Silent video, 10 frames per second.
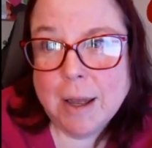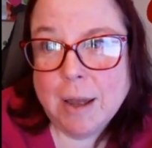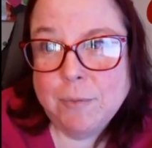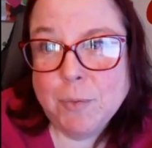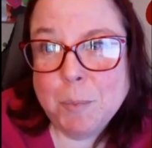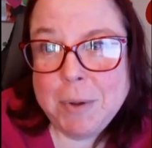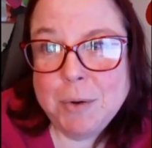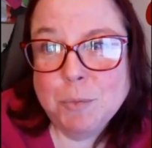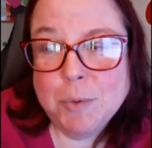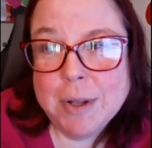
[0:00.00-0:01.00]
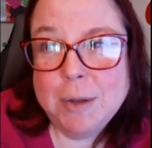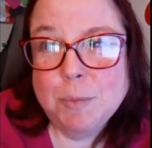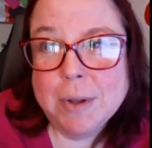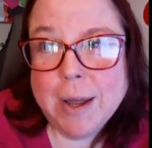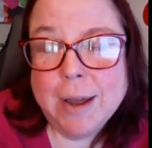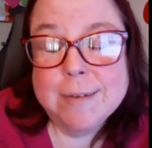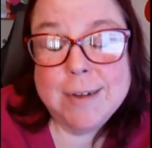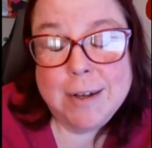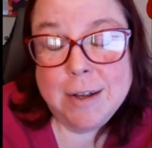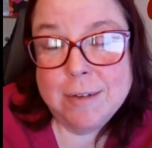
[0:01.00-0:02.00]
And for me to really relax,
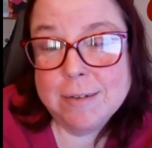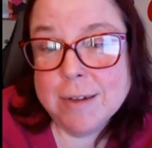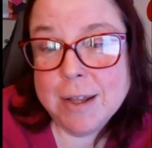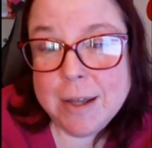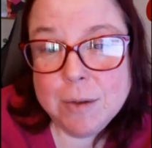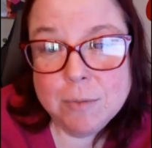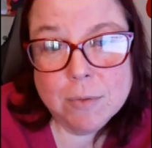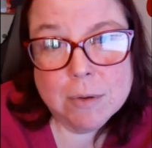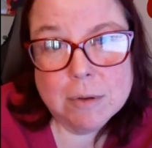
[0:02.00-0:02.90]
he needs to leave.